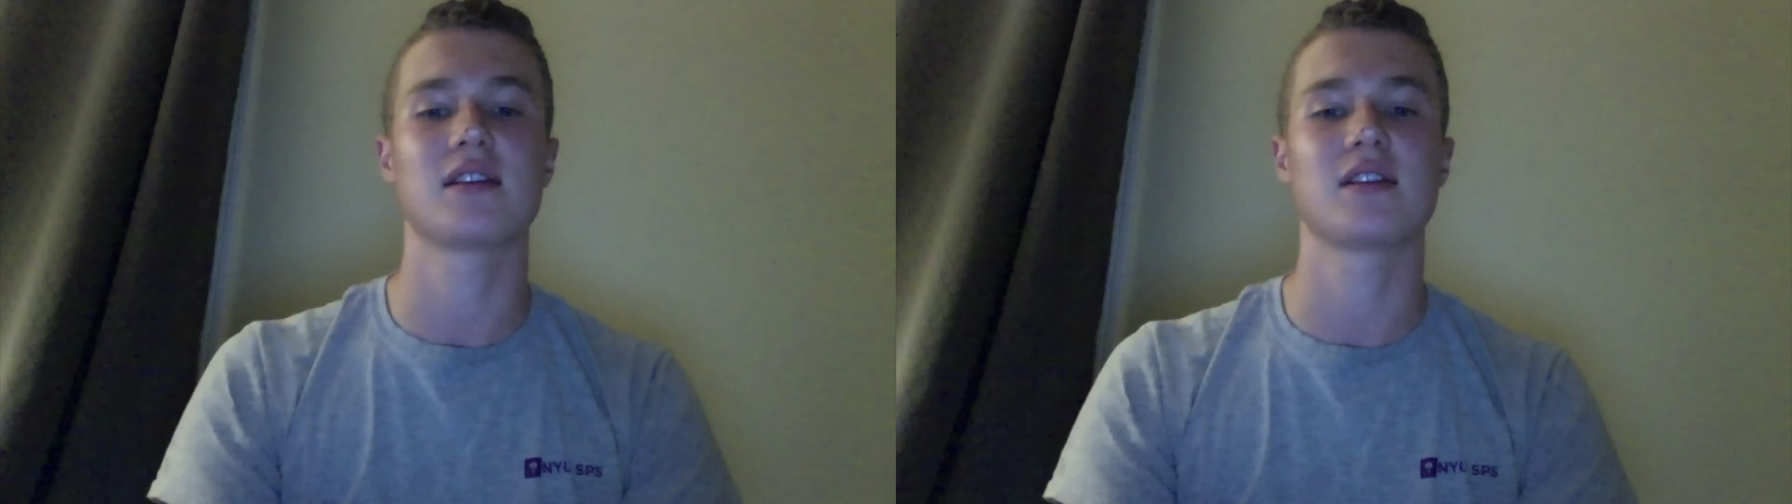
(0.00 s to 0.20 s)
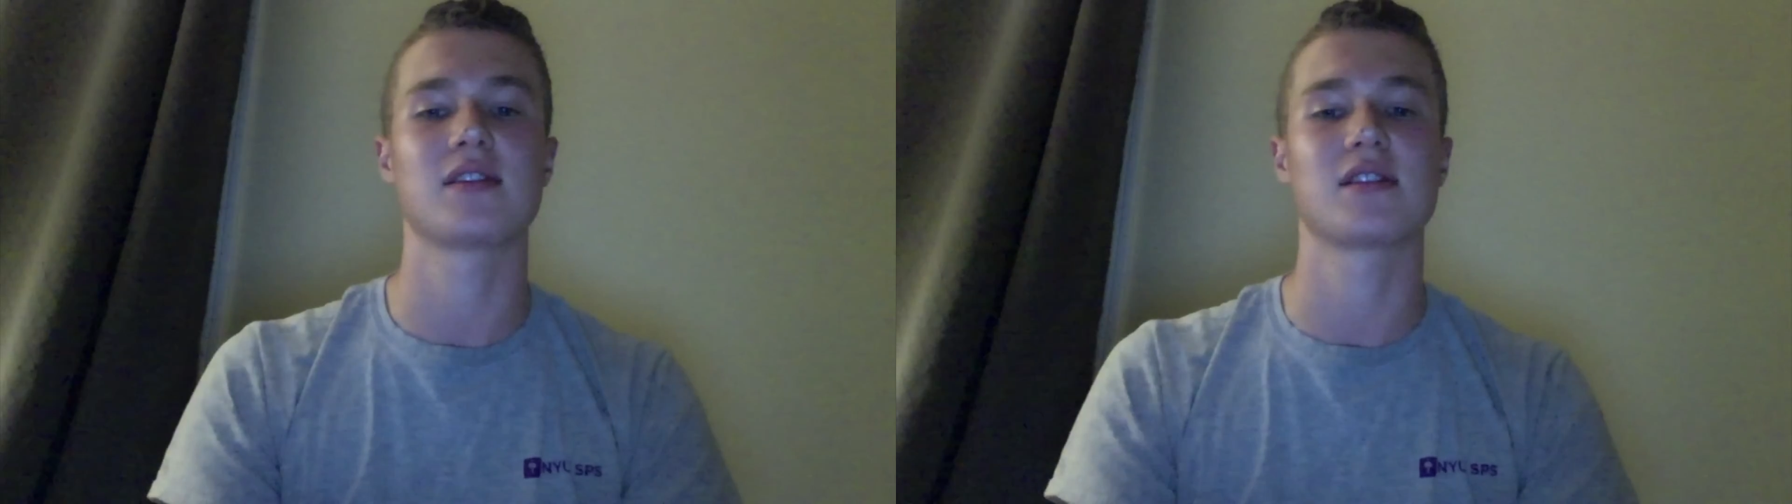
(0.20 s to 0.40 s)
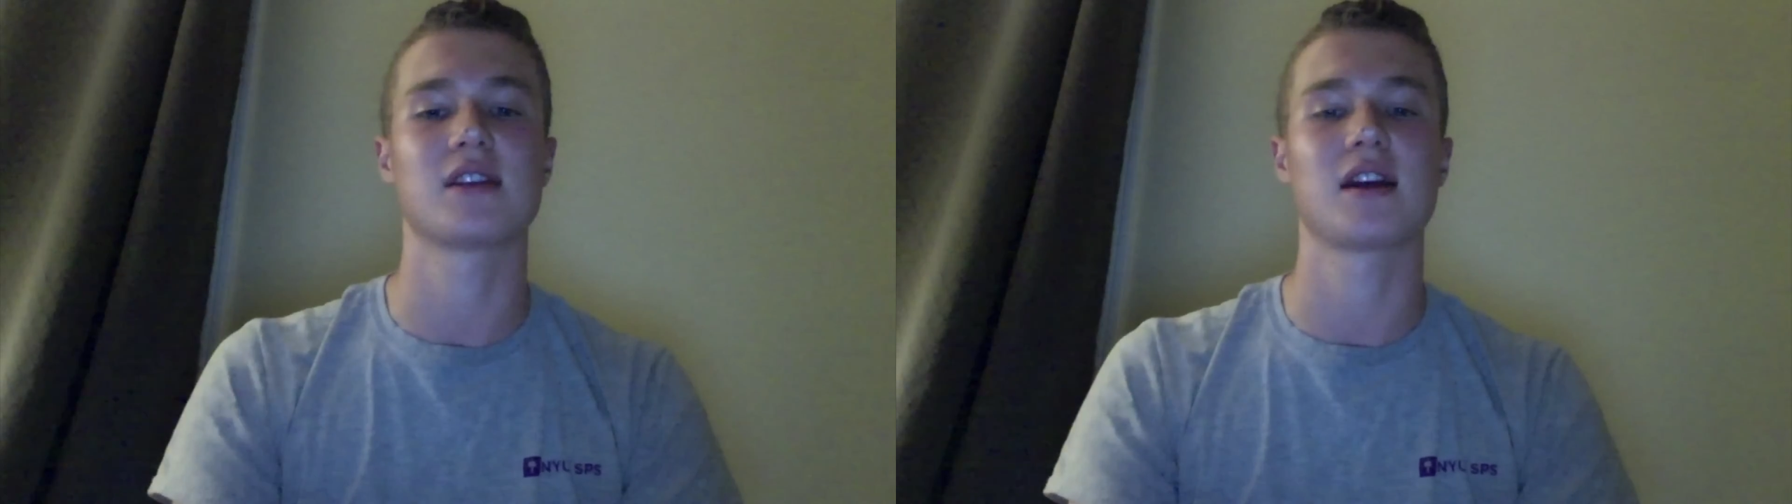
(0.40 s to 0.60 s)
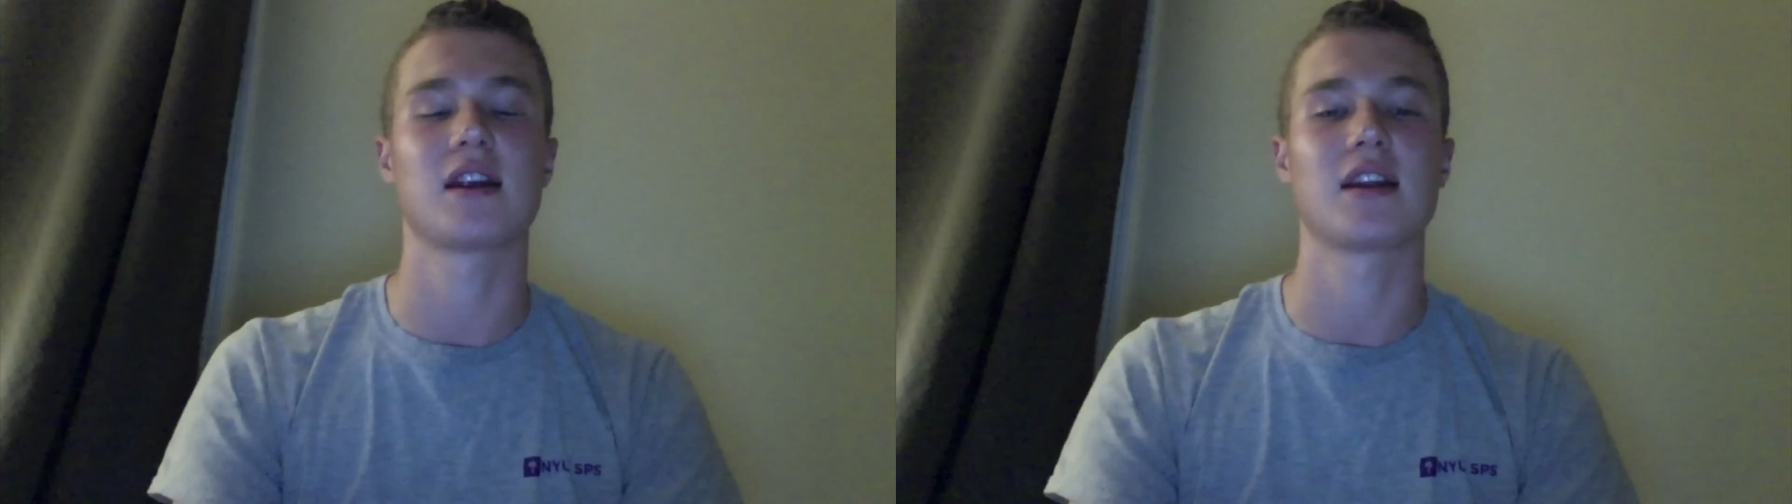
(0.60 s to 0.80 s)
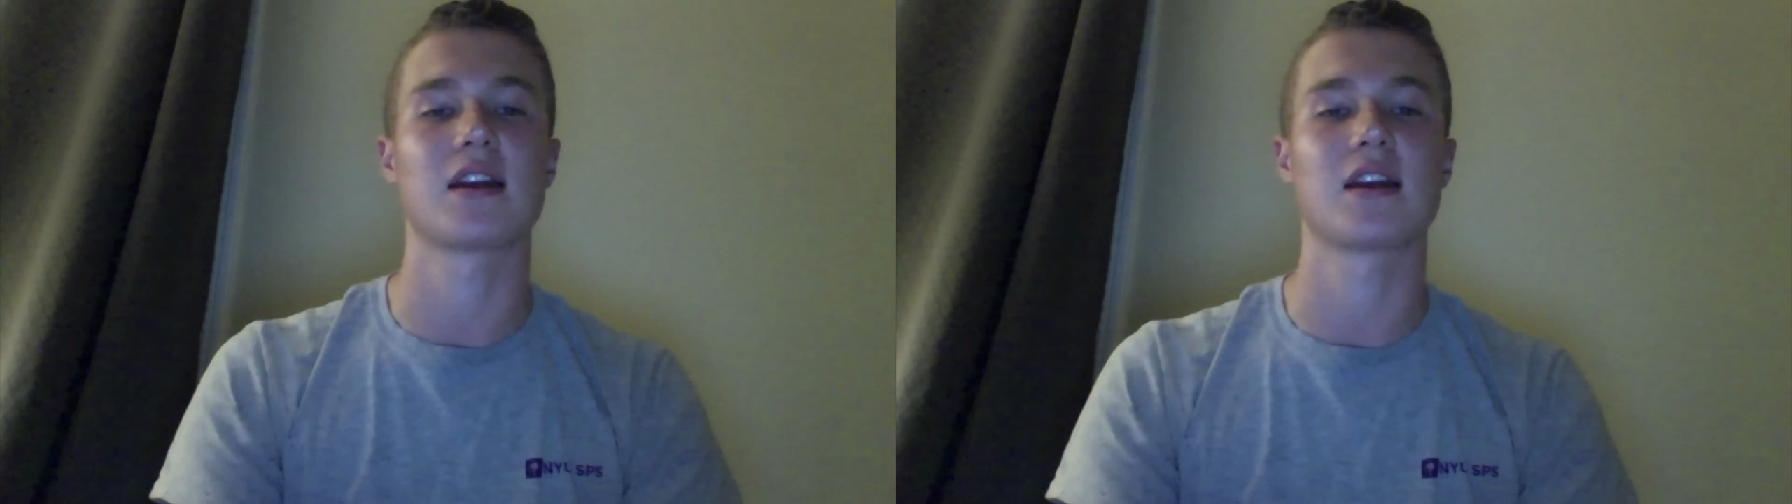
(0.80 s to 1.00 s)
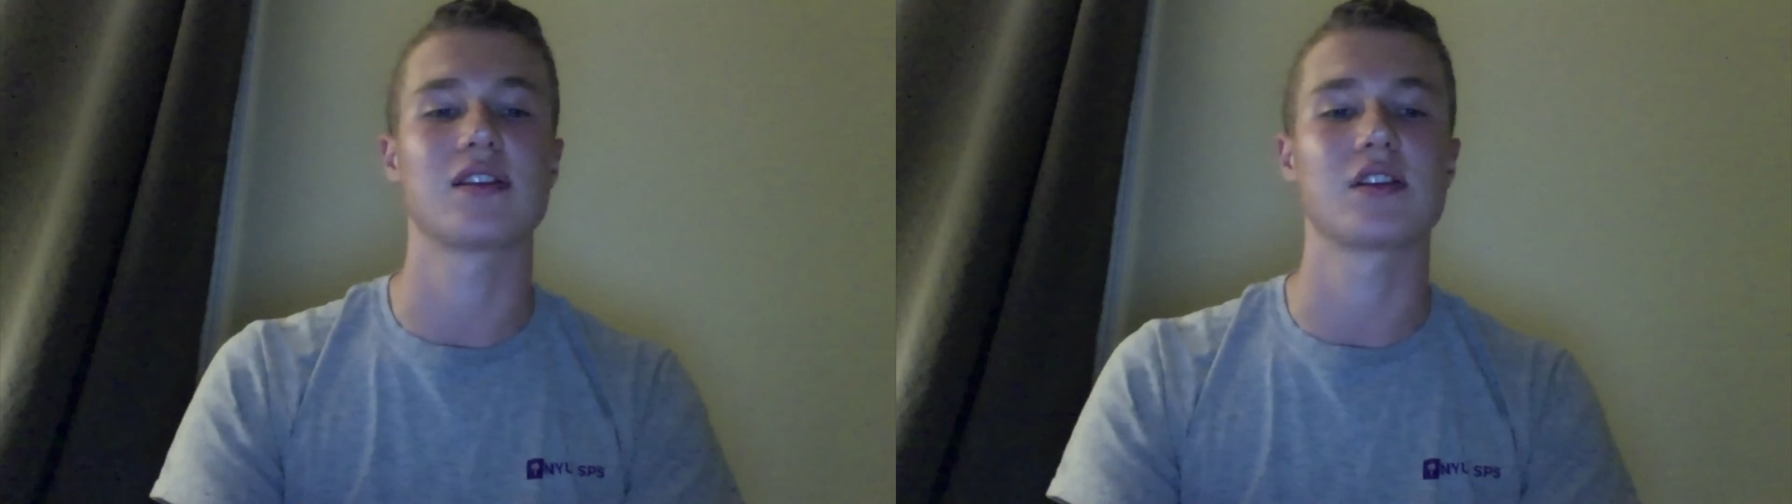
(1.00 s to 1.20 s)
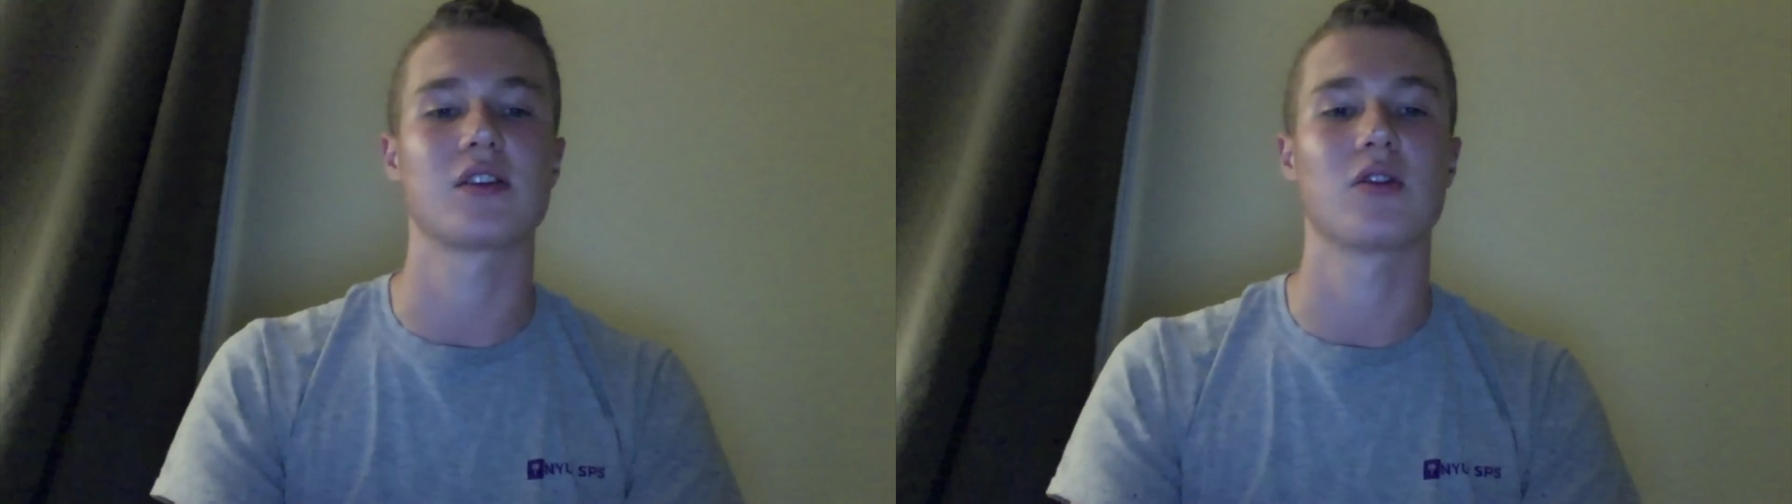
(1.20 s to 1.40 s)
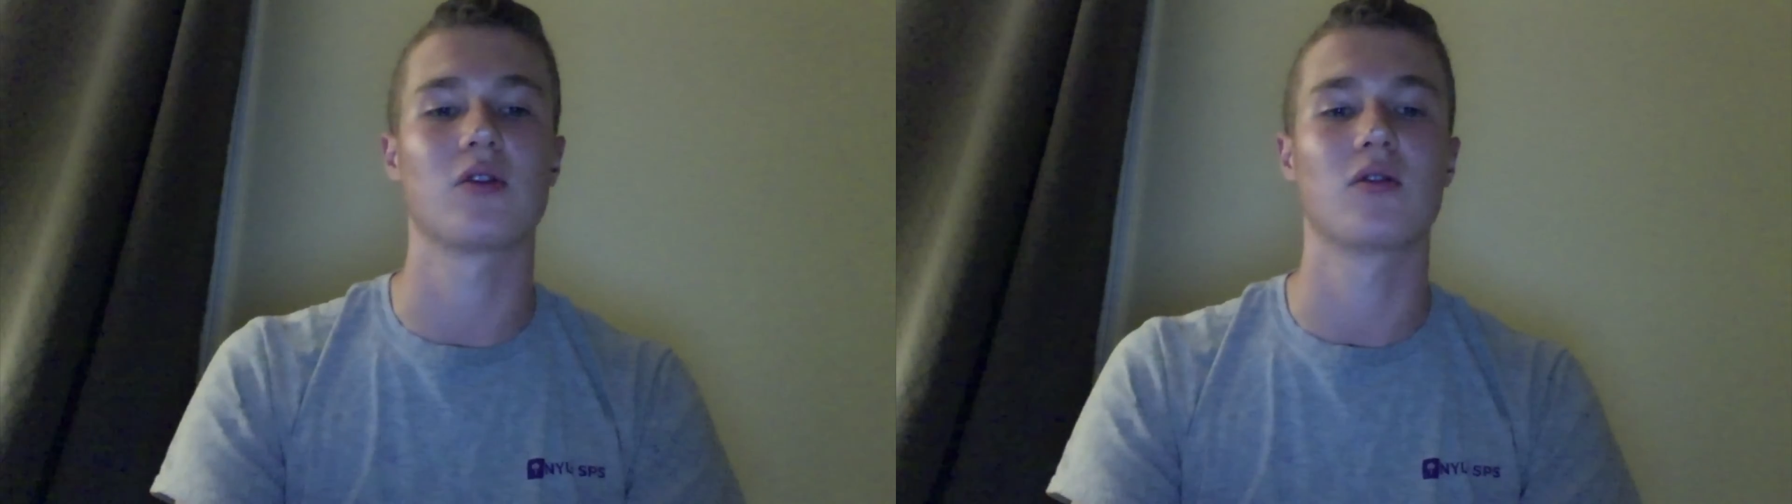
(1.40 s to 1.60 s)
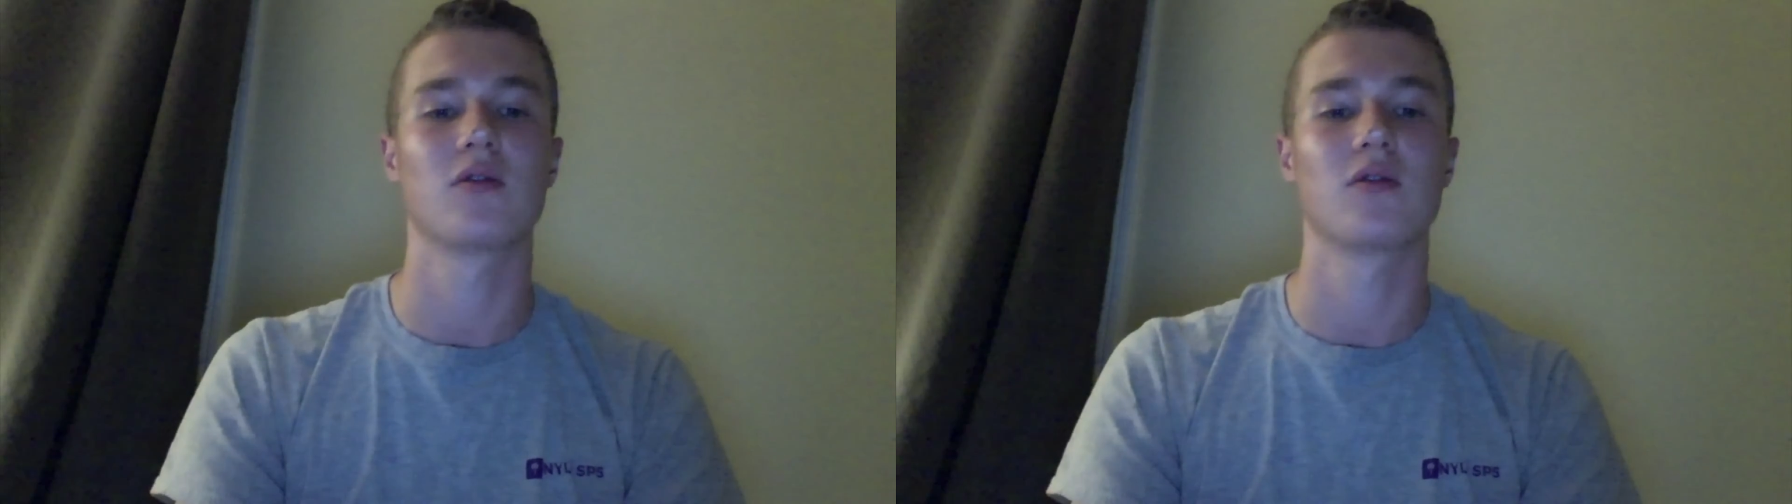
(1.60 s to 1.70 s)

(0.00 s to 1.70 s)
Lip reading: and society as a whole.